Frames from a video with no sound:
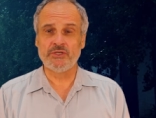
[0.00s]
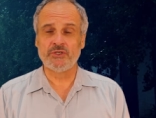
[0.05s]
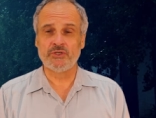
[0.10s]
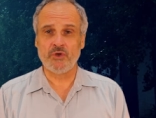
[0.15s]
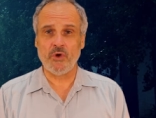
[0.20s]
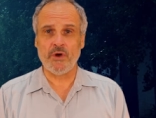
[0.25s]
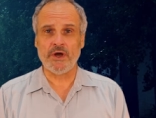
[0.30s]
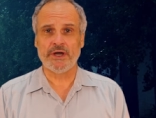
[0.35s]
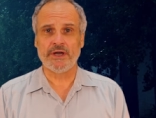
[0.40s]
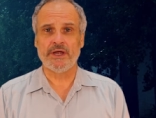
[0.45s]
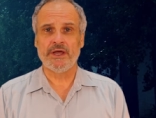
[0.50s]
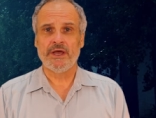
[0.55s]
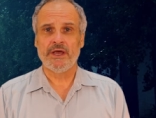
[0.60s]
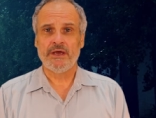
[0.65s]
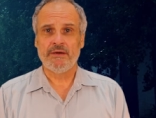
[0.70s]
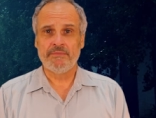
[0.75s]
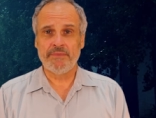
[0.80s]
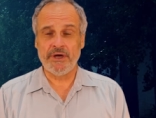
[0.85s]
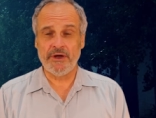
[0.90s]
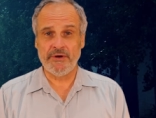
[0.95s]
short
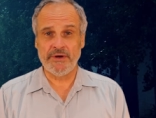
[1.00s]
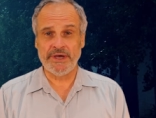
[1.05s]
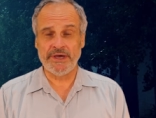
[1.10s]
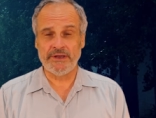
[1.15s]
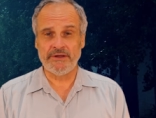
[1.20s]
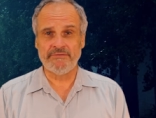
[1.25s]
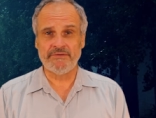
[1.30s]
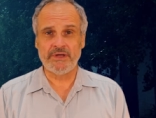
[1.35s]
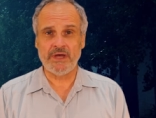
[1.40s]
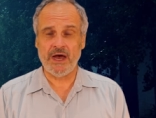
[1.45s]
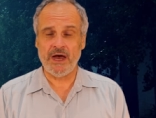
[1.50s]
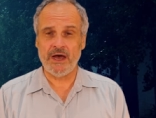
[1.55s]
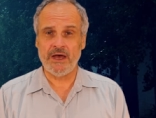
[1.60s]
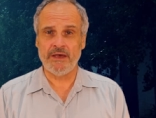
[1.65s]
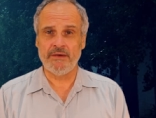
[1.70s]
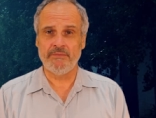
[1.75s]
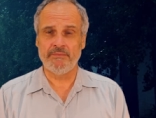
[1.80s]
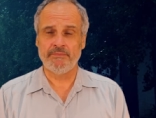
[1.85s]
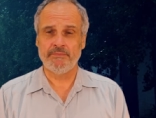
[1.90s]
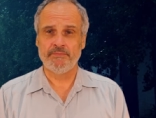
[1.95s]
period of
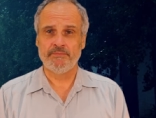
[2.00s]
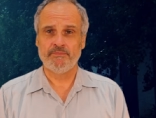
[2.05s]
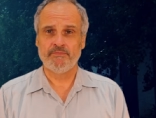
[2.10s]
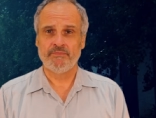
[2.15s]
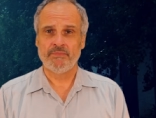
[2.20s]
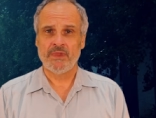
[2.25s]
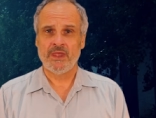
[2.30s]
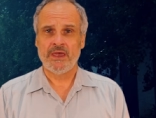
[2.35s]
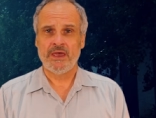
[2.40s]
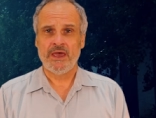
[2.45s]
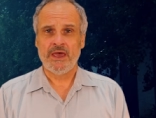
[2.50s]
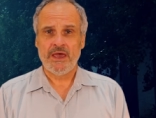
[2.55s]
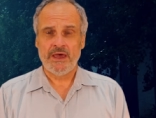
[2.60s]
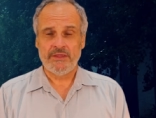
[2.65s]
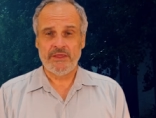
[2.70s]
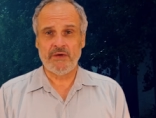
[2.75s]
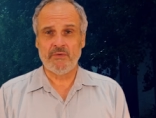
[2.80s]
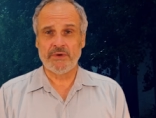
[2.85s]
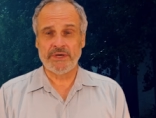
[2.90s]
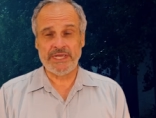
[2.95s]
time,
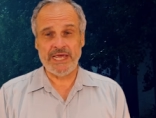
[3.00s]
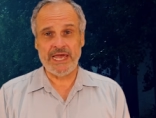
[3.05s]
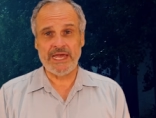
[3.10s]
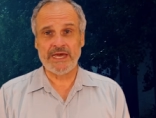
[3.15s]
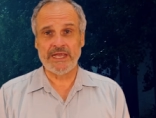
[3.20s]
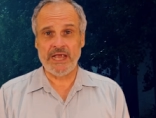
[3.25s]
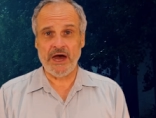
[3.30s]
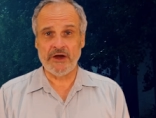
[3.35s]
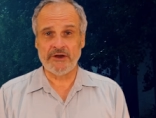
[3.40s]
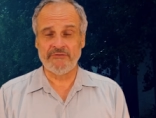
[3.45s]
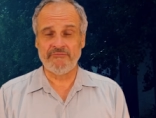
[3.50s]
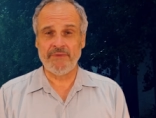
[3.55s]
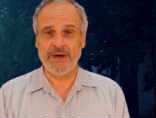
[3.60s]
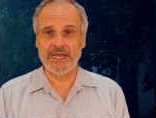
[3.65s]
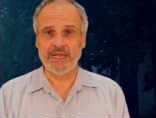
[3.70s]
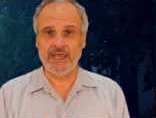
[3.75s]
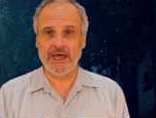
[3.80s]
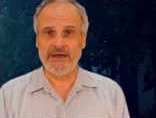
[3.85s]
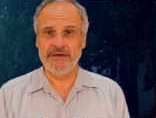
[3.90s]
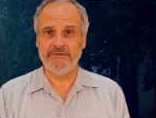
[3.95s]
they were taken out of my
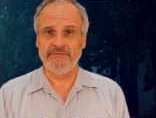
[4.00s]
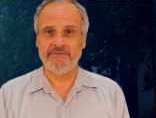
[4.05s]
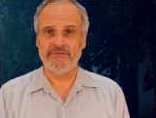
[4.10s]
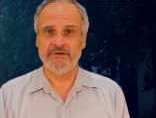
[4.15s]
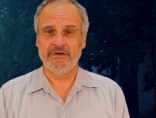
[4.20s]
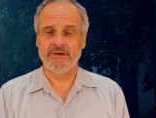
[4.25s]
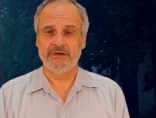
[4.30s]
life,